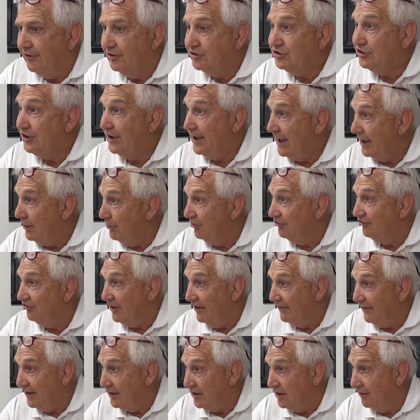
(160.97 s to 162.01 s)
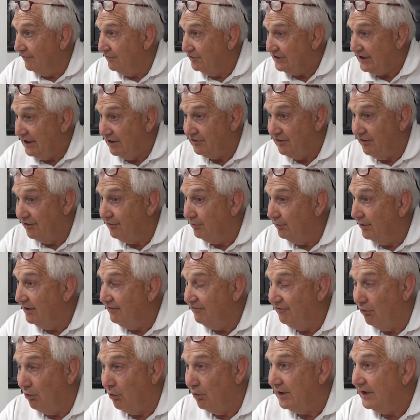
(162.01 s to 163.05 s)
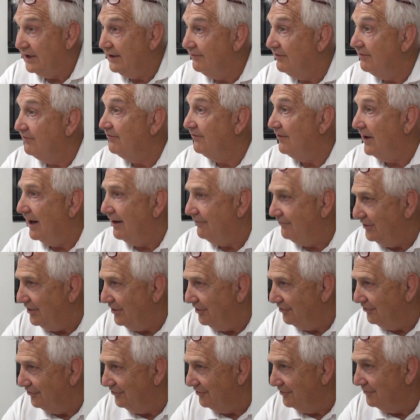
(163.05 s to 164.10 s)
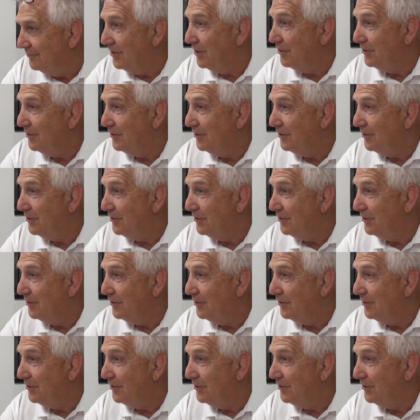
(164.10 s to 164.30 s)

They'll show you how to extend that coverage out to 3, 4, even 5 years.